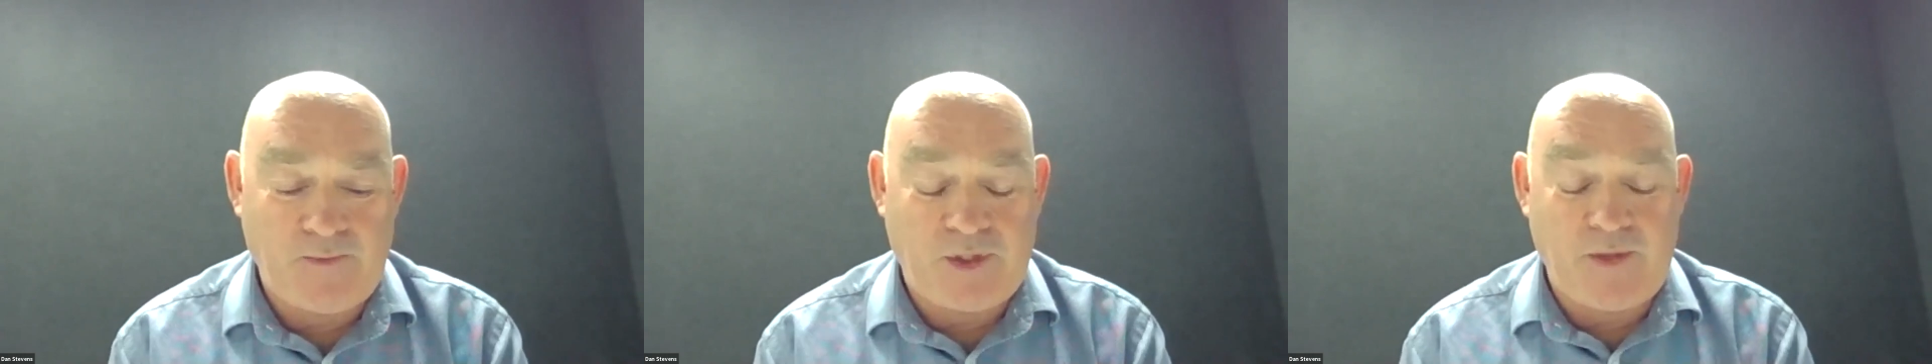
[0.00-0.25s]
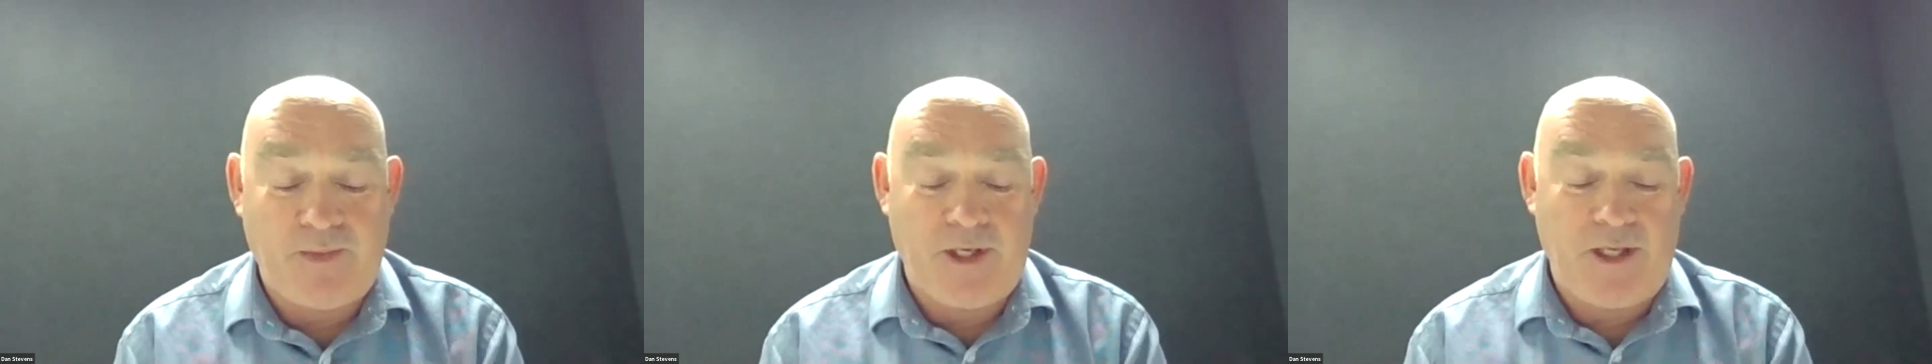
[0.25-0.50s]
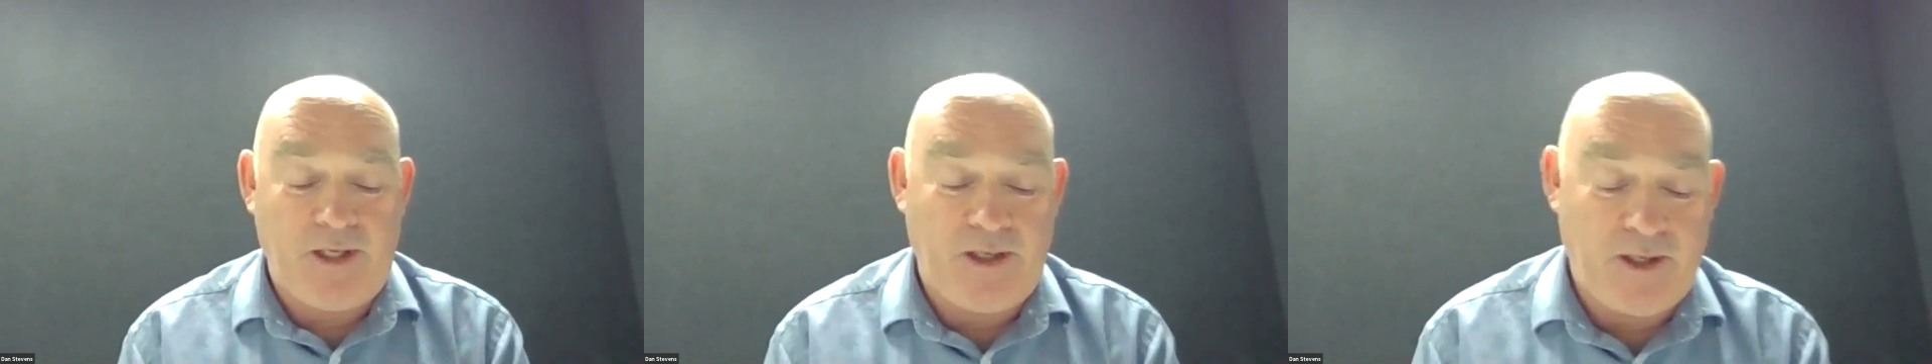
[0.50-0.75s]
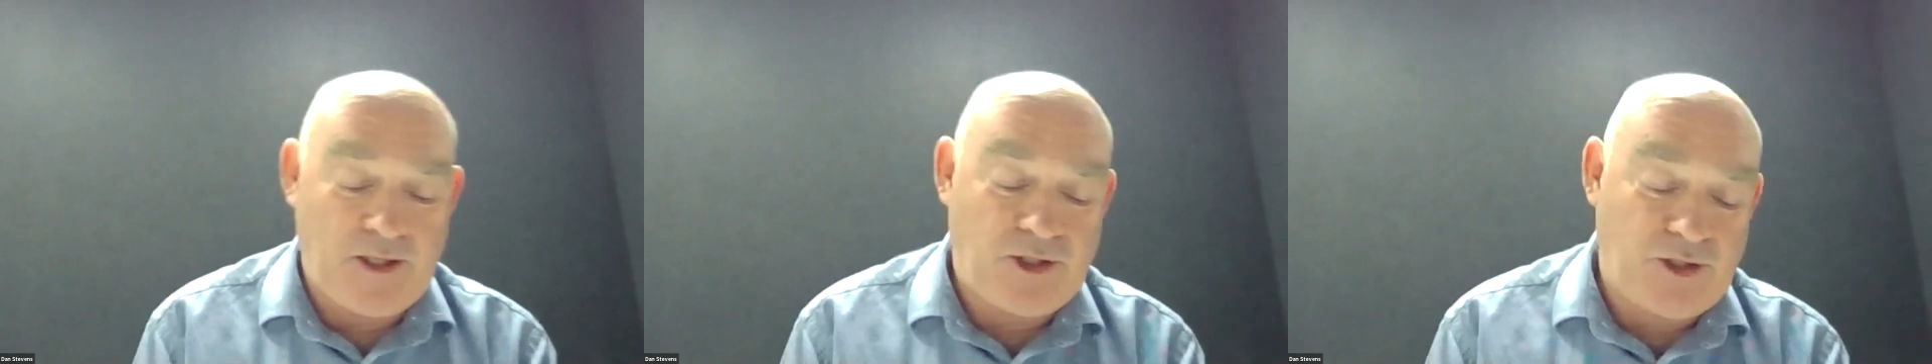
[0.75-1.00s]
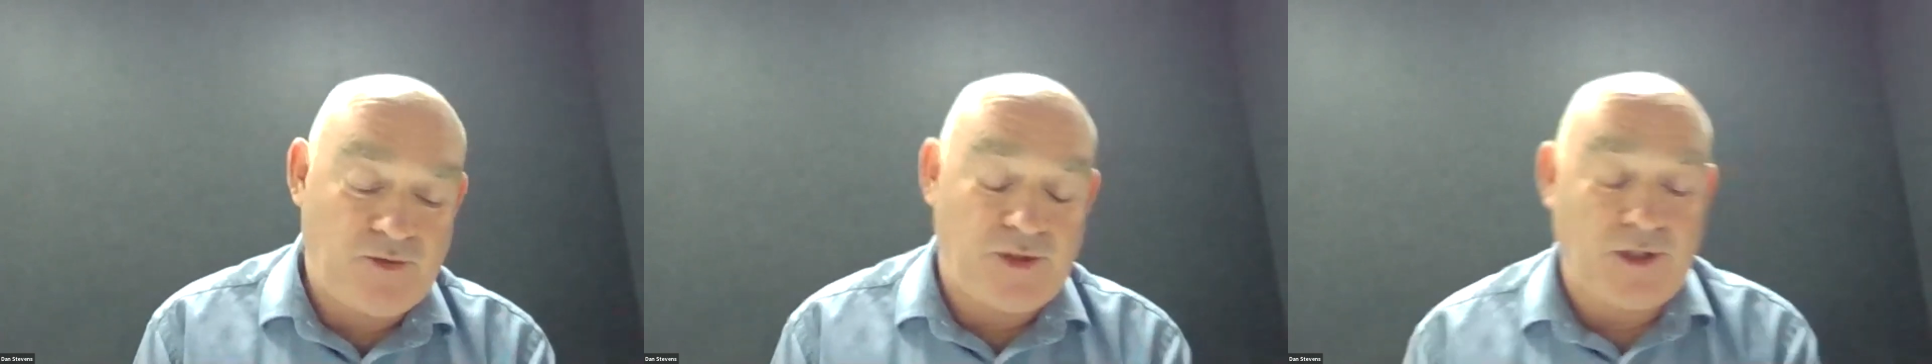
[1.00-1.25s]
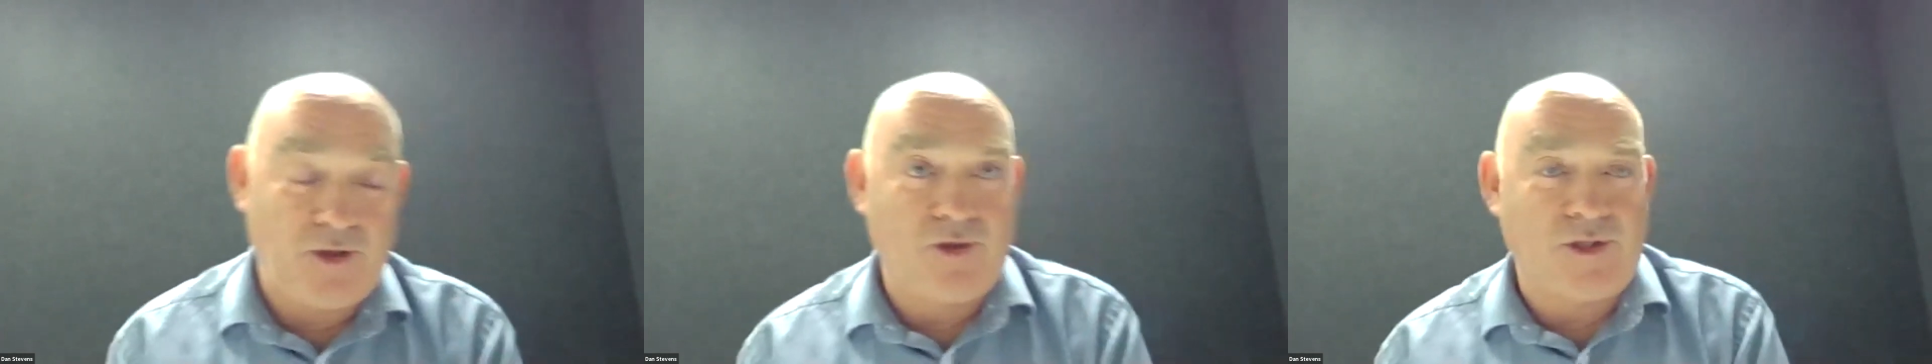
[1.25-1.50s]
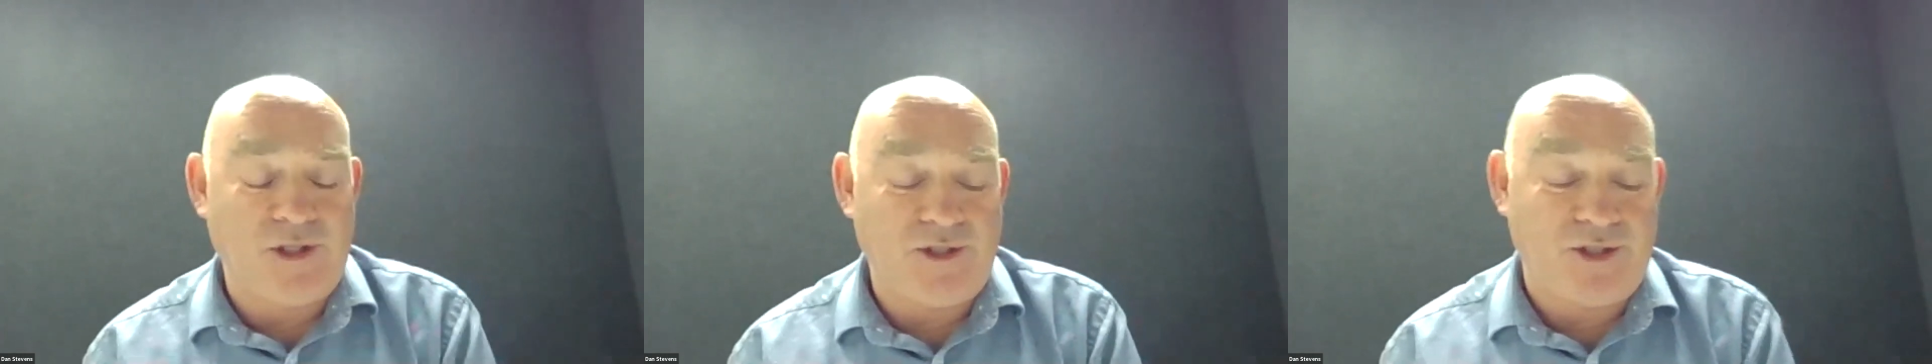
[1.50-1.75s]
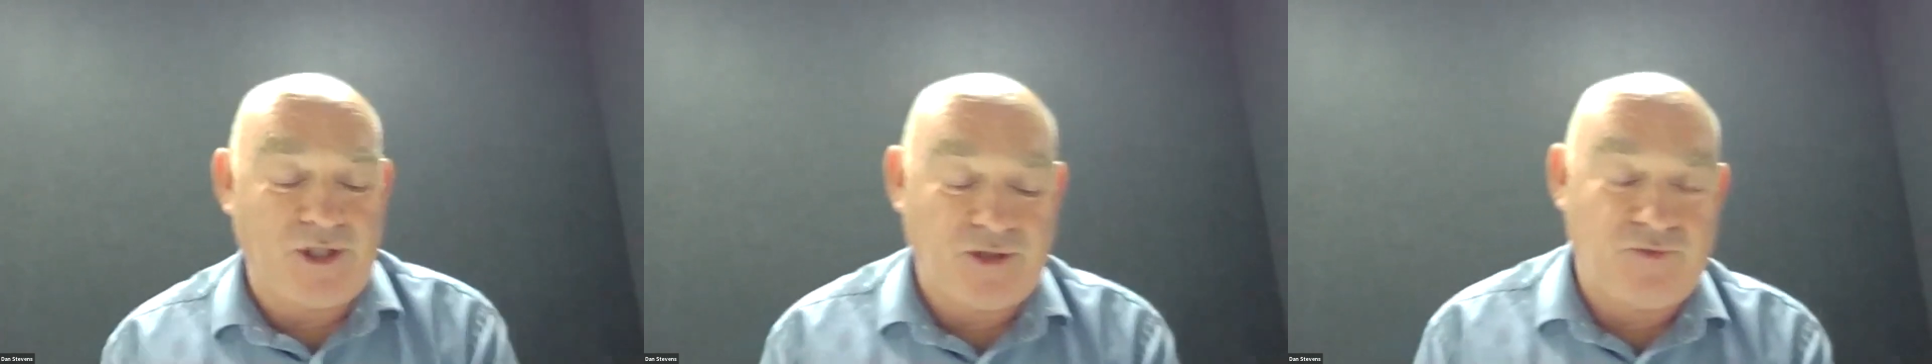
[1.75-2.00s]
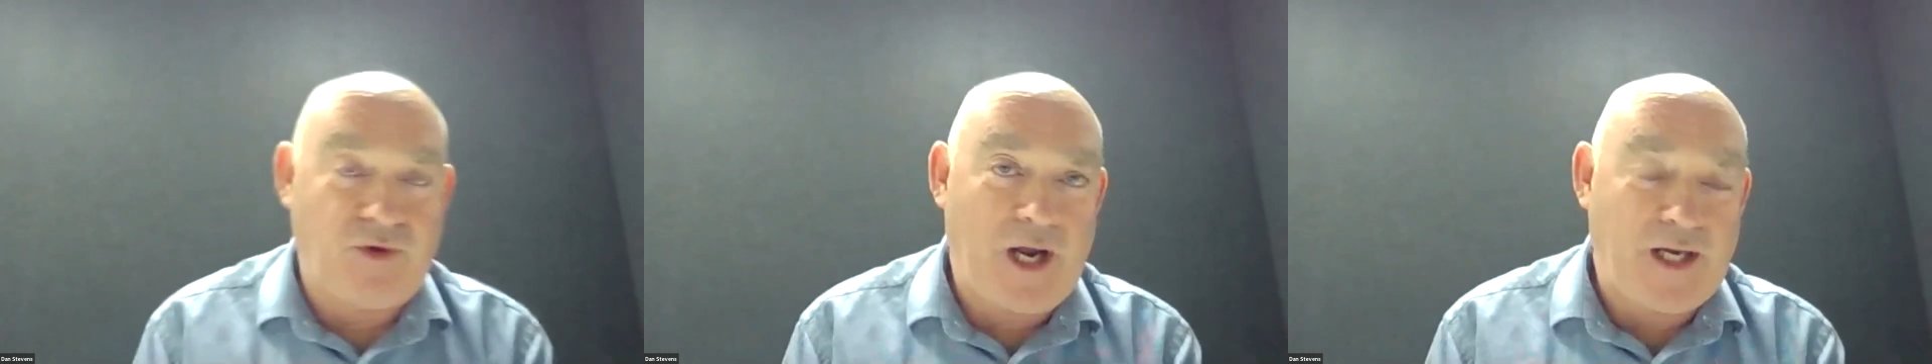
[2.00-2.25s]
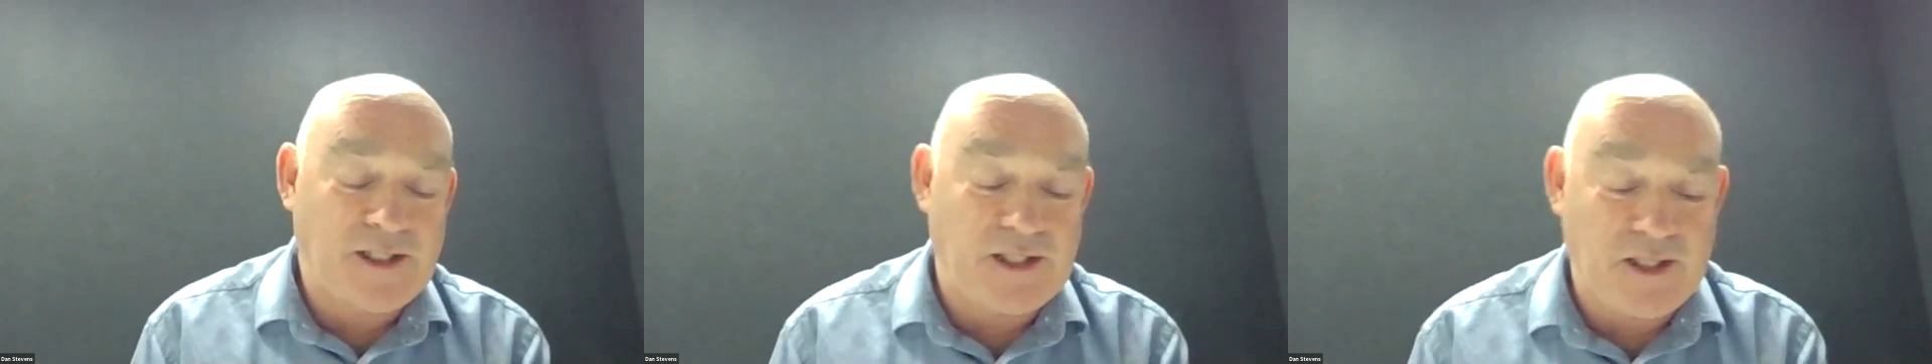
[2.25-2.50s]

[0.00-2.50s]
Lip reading: some of the issues that Cushla's just raised,